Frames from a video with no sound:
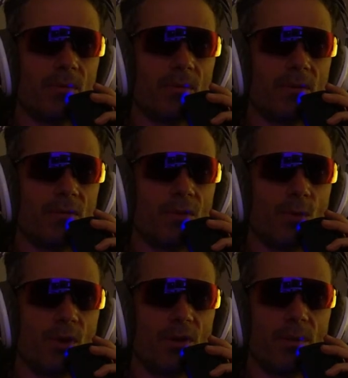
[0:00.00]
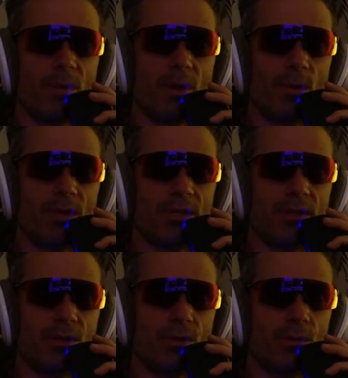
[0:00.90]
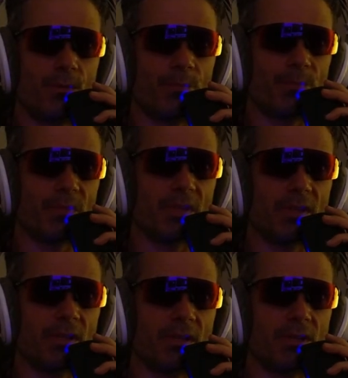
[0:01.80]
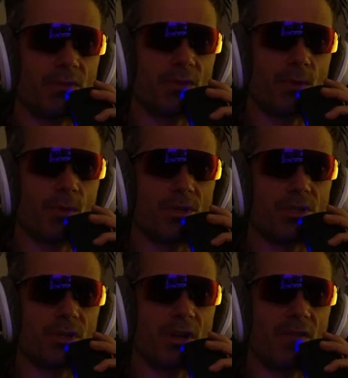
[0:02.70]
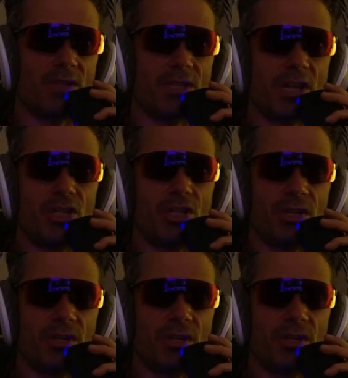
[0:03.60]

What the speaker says: if you're wondering about what to do, this records your conversation.